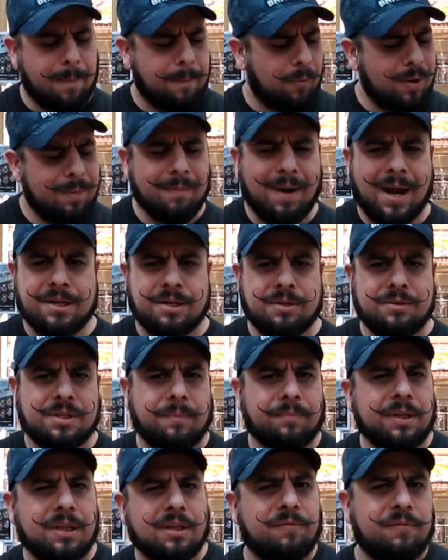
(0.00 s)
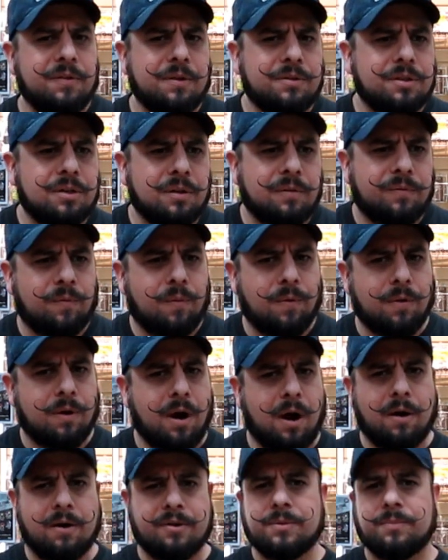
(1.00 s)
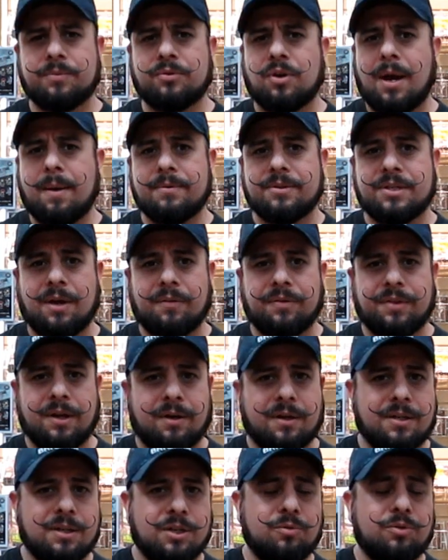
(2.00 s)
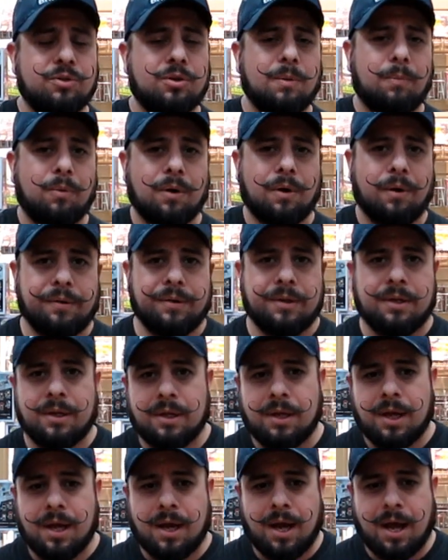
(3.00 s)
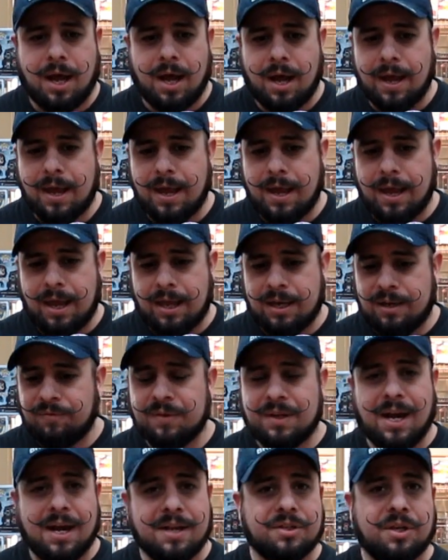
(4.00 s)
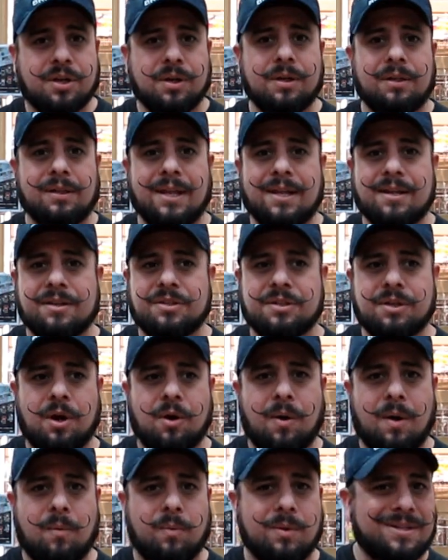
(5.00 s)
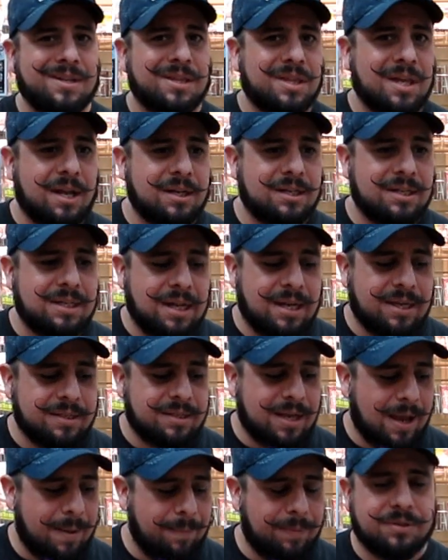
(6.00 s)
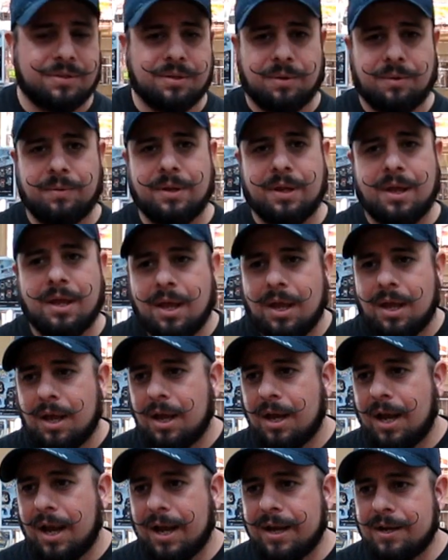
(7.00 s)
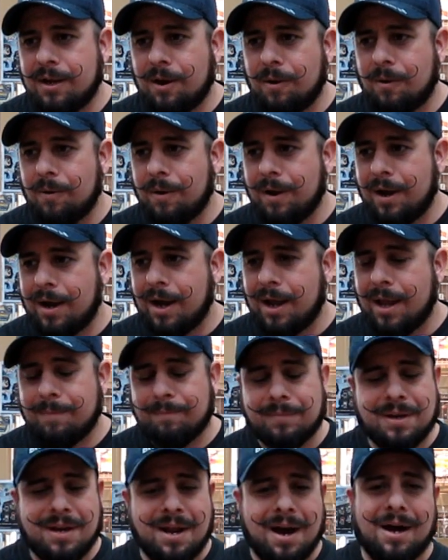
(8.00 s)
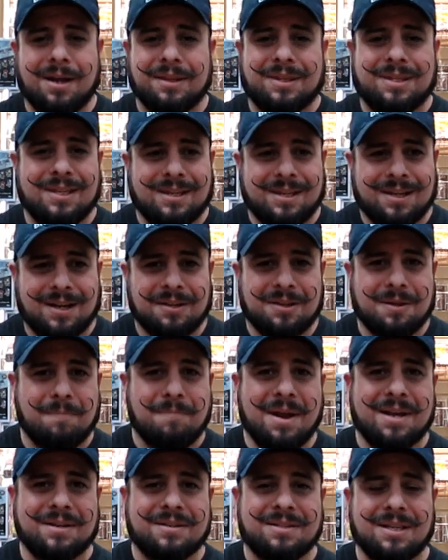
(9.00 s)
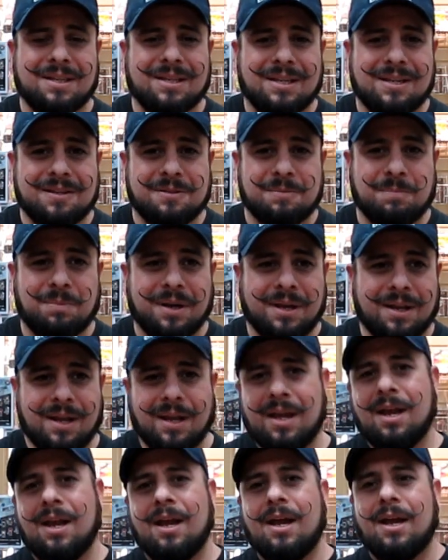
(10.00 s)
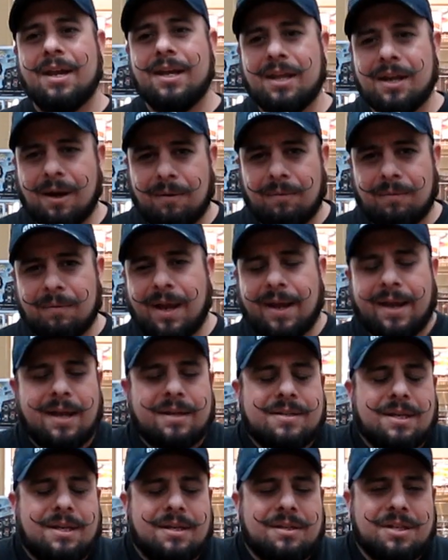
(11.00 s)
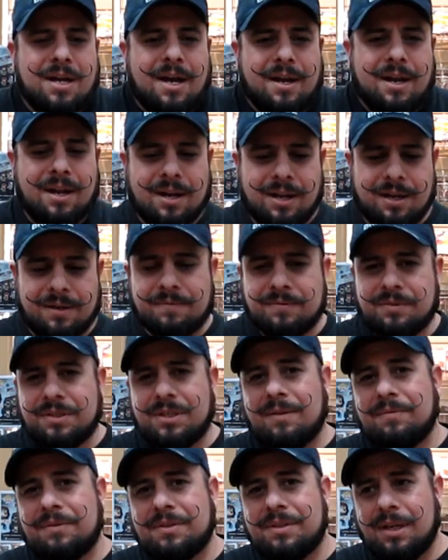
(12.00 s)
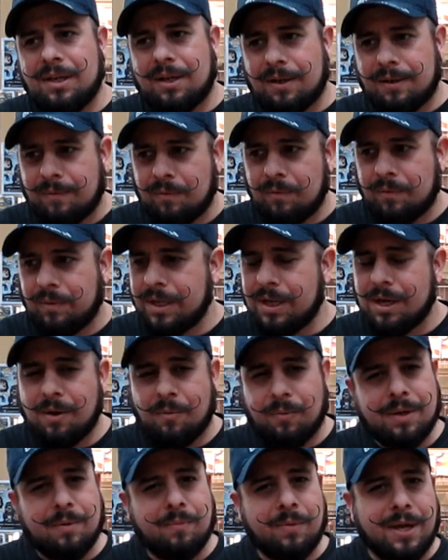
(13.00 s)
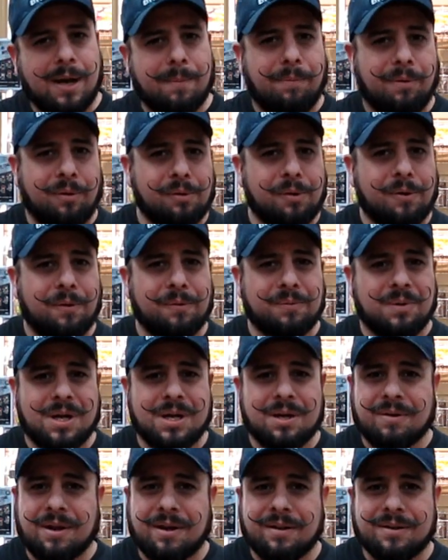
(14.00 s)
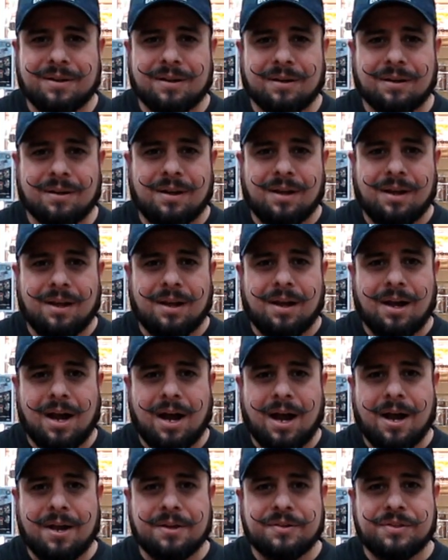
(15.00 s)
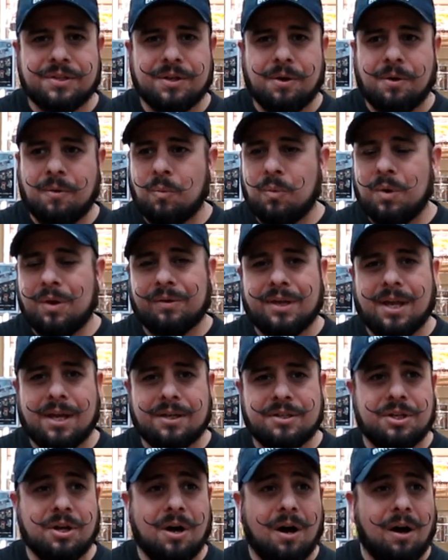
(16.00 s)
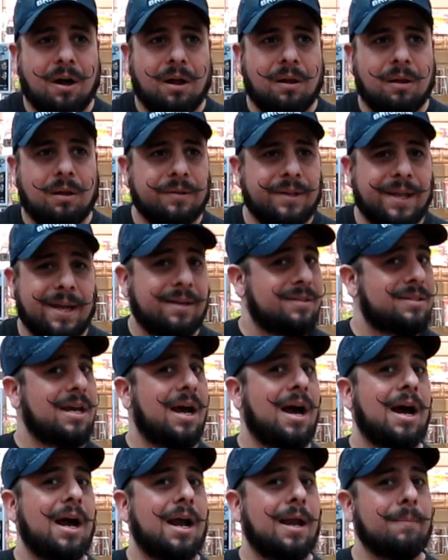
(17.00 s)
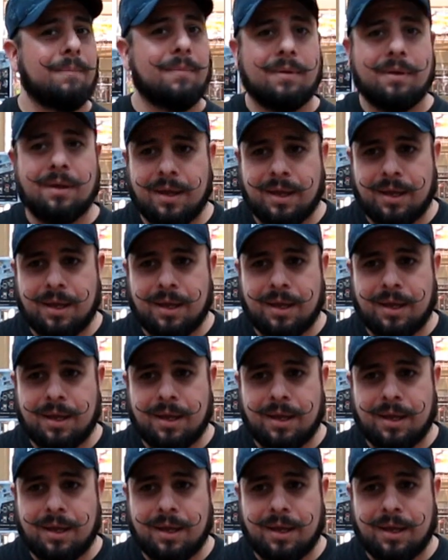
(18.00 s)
We might do something in the future for our subscribers out there in YouTube world. And if you guys could, let us know what you thought of today's episode. I know I'm not the best at these, but you know, I got to take a shot at it. Steve's sick. You know, we got to pull our own weight around here. So we'll catch y'all next time.